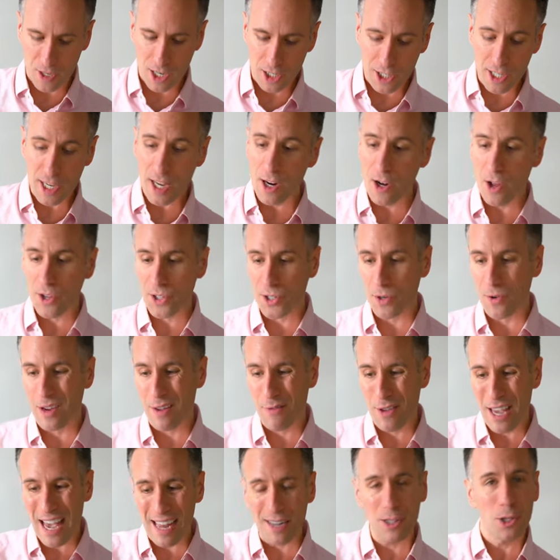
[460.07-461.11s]
See, and also,
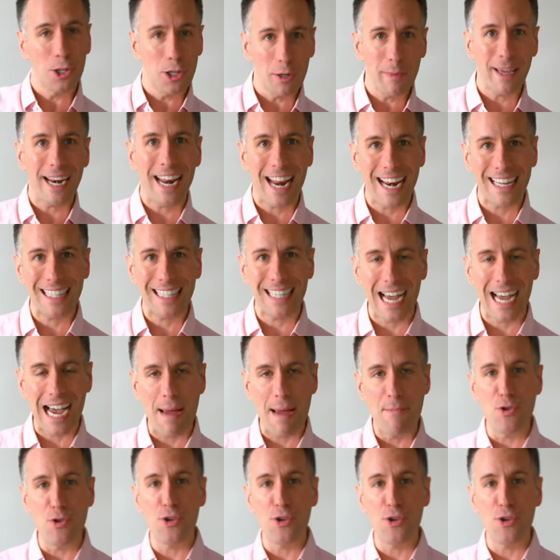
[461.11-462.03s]
if you add a little bit at a time,